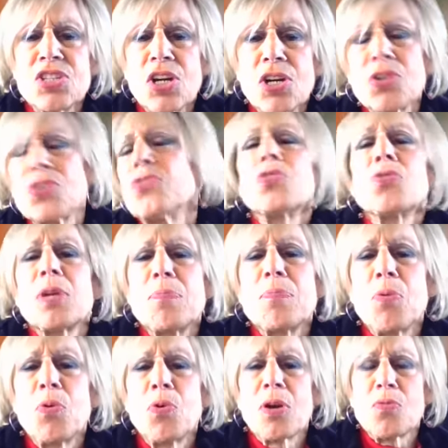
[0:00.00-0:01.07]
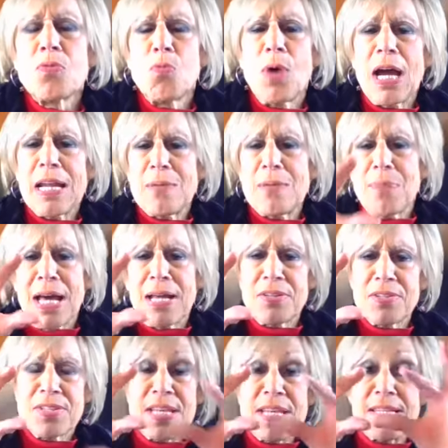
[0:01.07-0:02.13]
charcuterie board wine
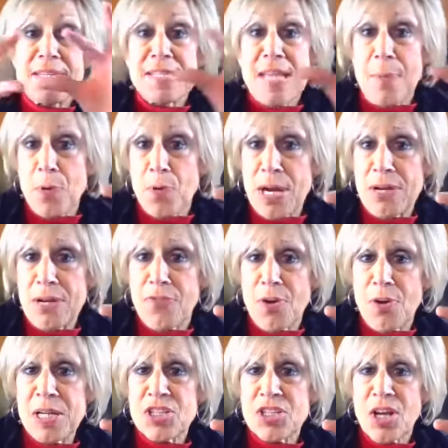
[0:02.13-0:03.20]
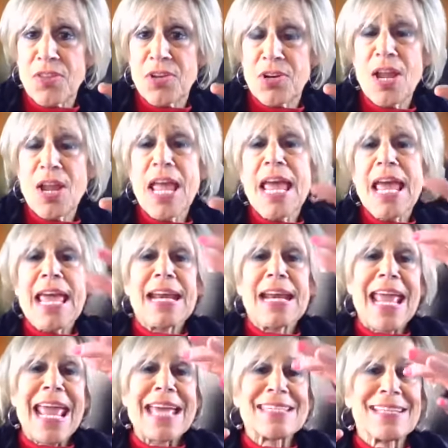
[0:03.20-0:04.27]
bottles, they separate from each other.
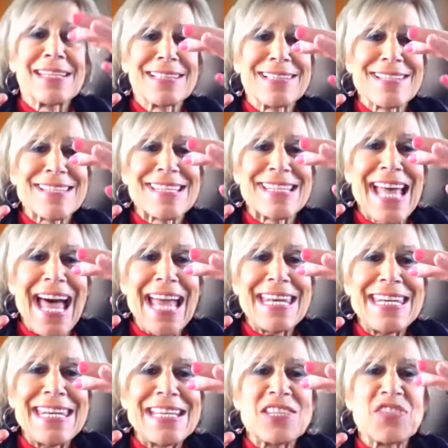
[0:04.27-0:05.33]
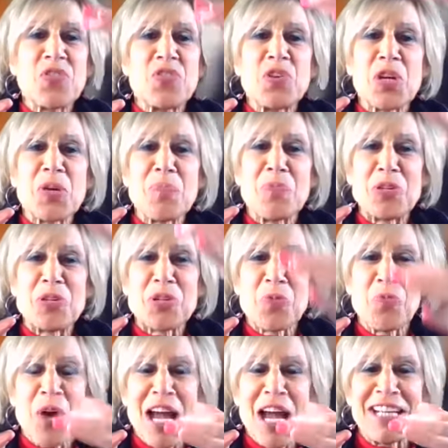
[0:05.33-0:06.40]
It has a little slot in it, so you can put
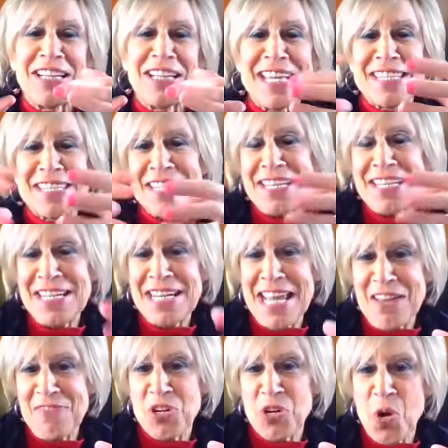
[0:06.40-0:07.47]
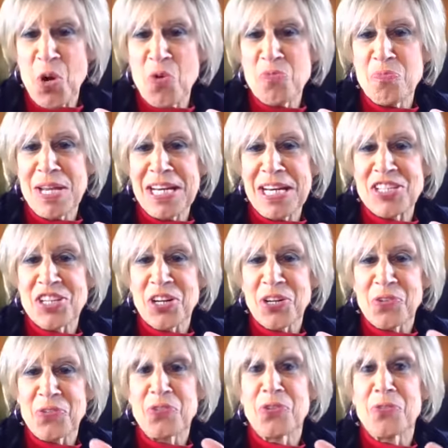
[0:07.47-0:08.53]
your wine glass in it and have your own mini
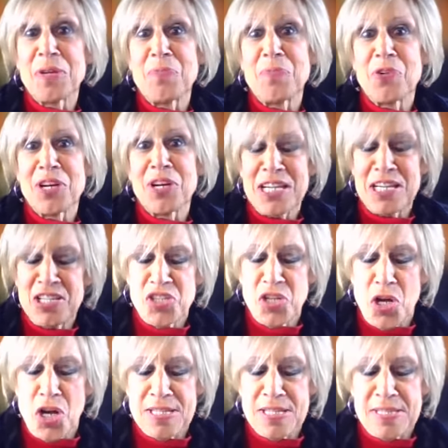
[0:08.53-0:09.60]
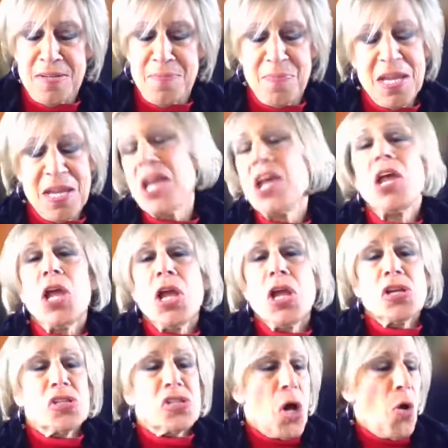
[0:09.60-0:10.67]
charcuterie board. It is awesome.
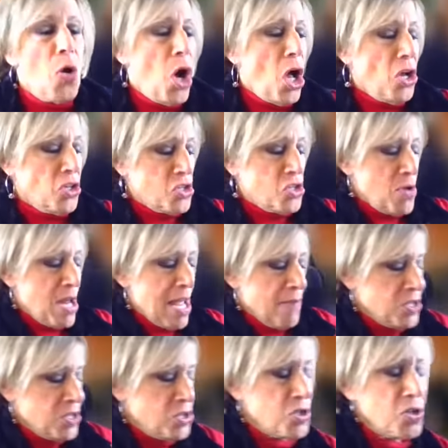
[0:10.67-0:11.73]
So all you have